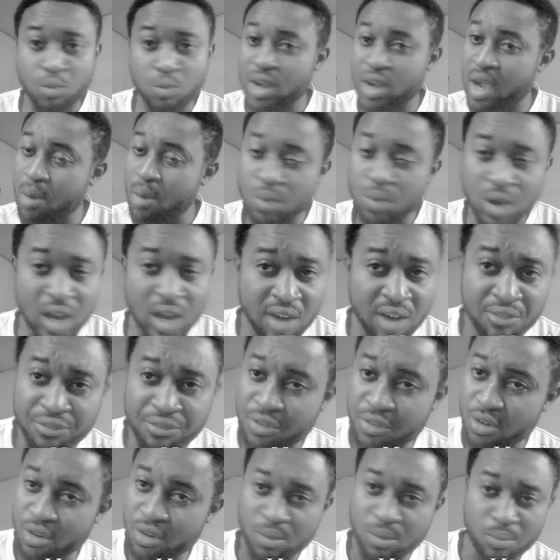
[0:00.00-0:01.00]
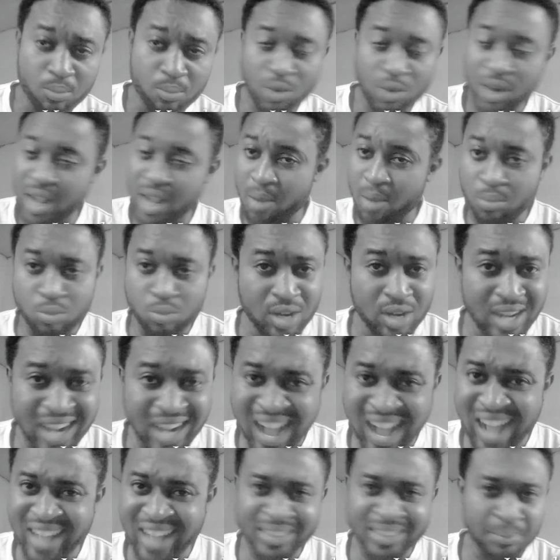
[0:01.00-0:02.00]
booga booga flow booga
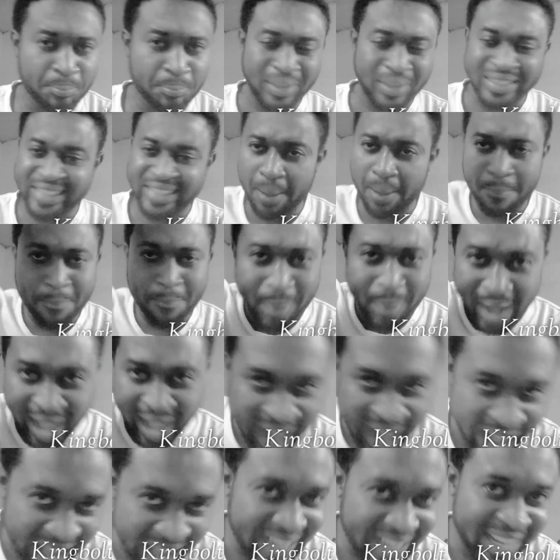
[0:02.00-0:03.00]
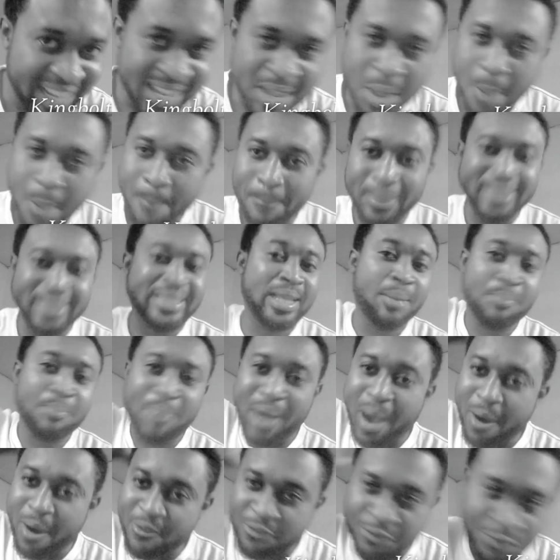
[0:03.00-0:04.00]
booga
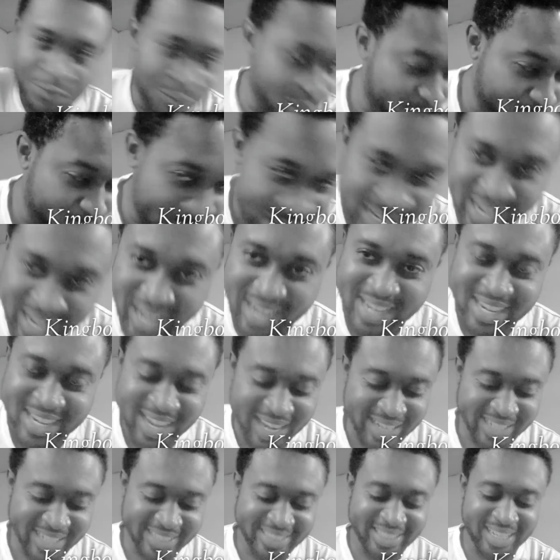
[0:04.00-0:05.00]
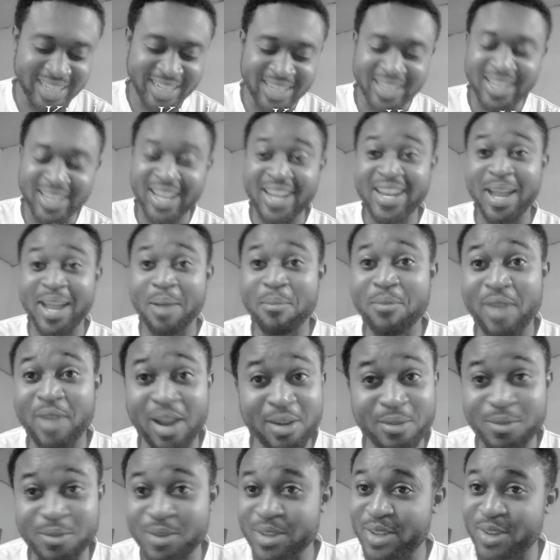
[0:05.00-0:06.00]
patapa flow near the other Charlie and I'm
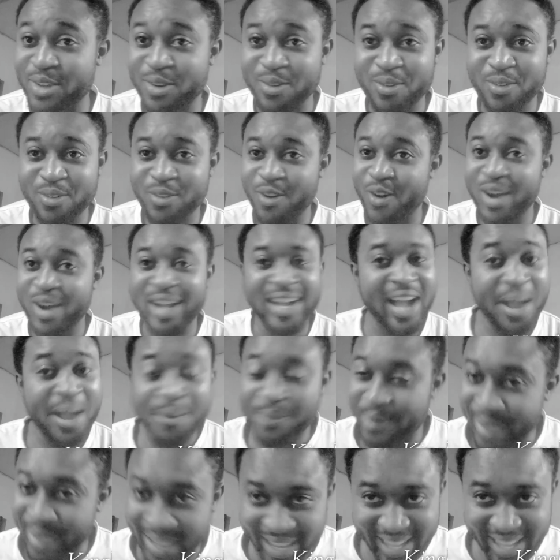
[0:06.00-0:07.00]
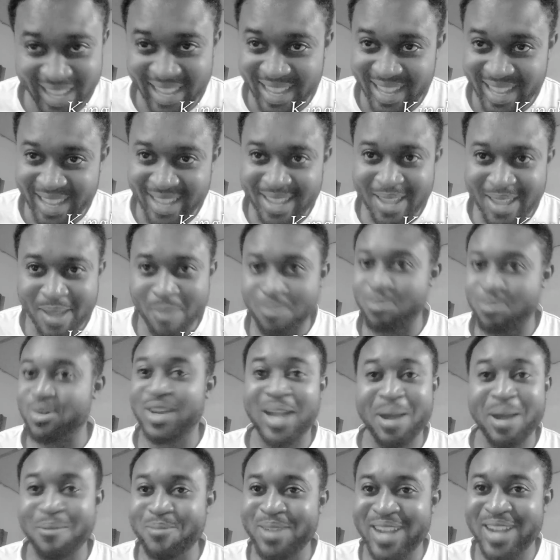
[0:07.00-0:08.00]
rando you on cash.
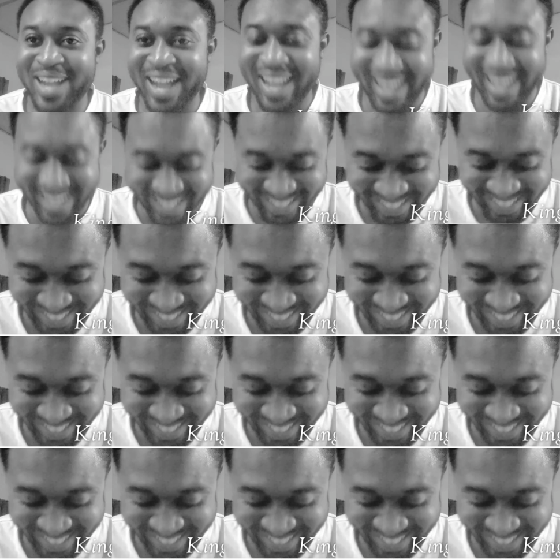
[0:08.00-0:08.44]
Buga buga.